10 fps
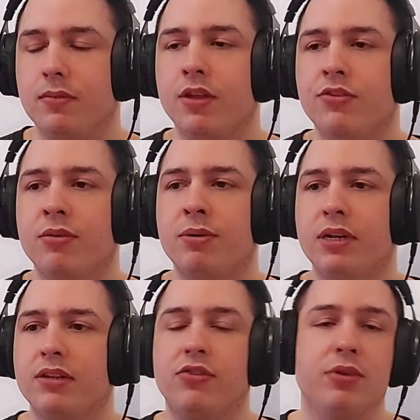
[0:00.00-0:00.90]
some
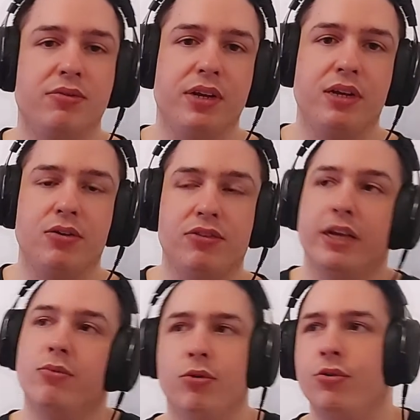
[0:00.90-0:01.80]
parts are still very close,
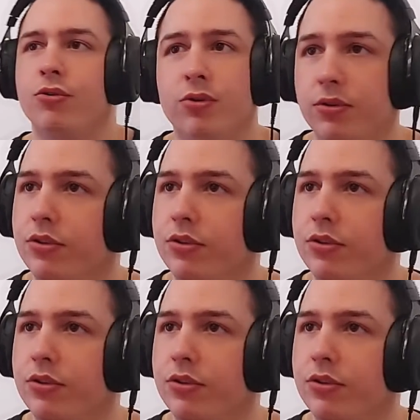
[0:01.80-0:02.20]
like, whoa,